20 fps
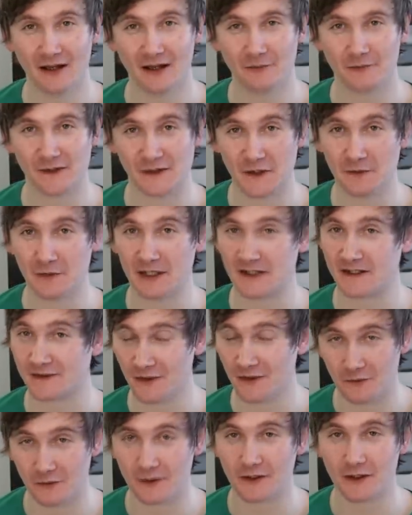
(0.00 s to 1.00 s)
Presumably,
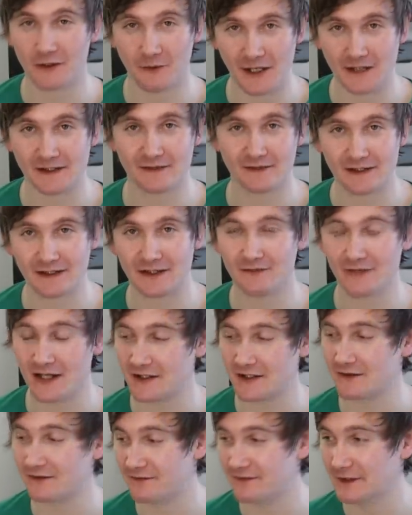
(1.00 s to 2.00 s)
someone who went to this
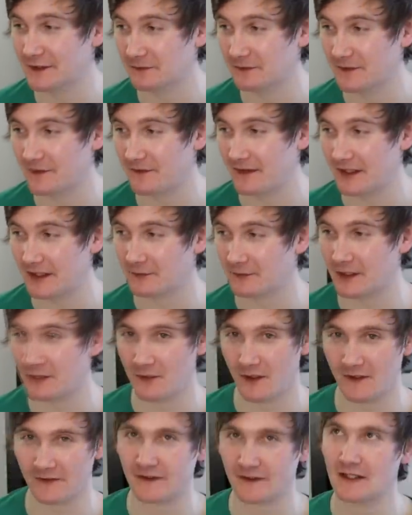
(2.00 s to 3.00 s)
convention filmed the thing, but it
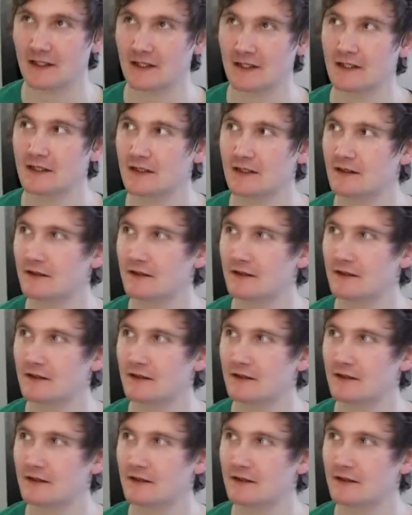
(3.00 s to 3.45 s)
was mm -hmm.